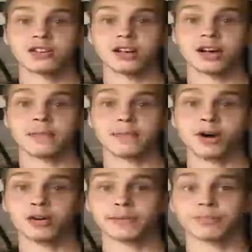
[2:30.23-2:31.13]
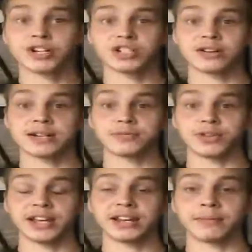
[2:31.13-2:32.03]
Paul didn't preach the gospel of
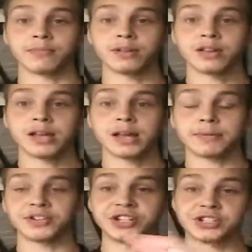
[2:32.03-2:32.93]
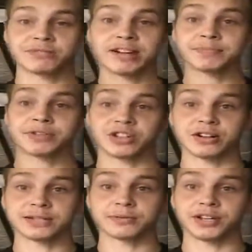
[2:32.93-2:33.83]
the kingdom, but Jesus Christ preached the
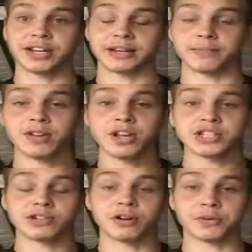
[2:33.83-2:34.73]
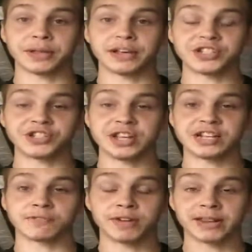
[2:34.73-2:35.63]
gospel of the kingdom. So
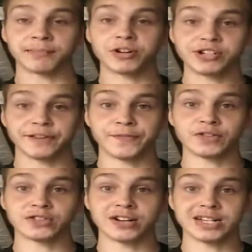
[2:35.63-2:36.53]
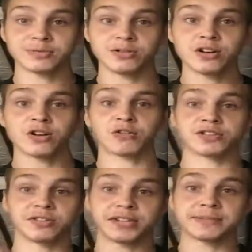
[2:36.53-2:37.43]
is one of them preaching a false gospel, or is
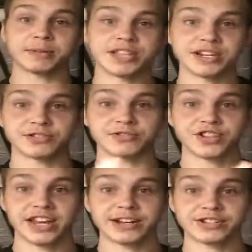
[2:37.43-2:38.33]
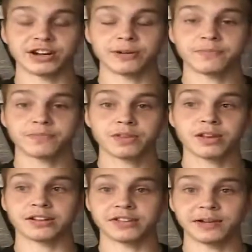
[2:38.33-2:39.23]
there a dispensational change there?
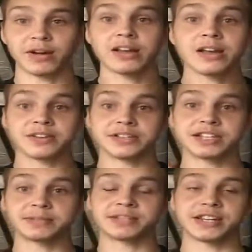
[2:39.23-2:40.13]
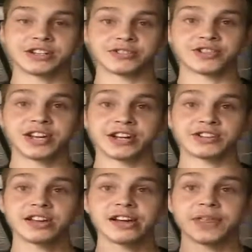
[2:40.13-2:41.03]
I'll tell you what, there's a dispensational
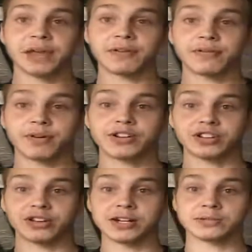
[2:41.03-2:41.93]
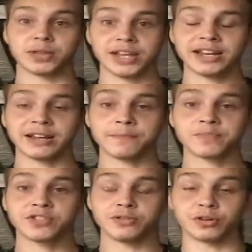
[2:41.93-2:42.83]
change. They went from preaching the gospel of the kingdom
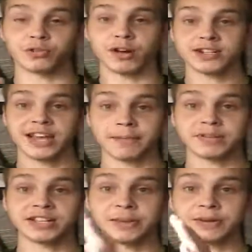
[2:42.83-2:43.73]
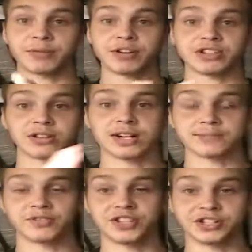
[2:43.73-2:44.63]
to the cross happens, and then to preaching the
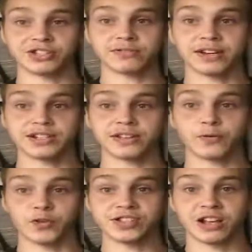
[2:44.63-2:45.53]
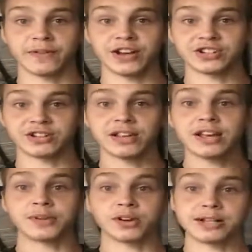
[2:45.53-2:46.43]
gospel of Jesus Christ for salvation.
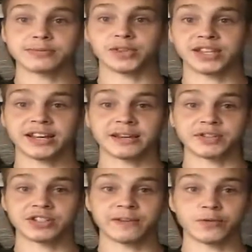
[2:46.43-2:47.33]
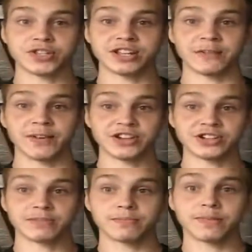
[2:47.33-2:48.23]
The gospel of the kingdom is not for
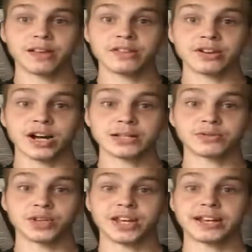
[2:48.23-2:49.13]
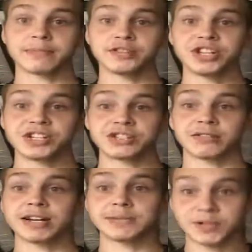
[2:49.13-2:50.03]
salvation. The gospel of the kingdom is Jesus
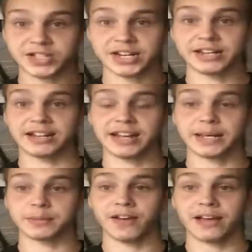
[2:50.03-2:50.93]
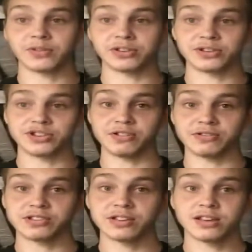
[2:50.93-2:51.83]
Christ presenting the kingdom of heaven to the Jews.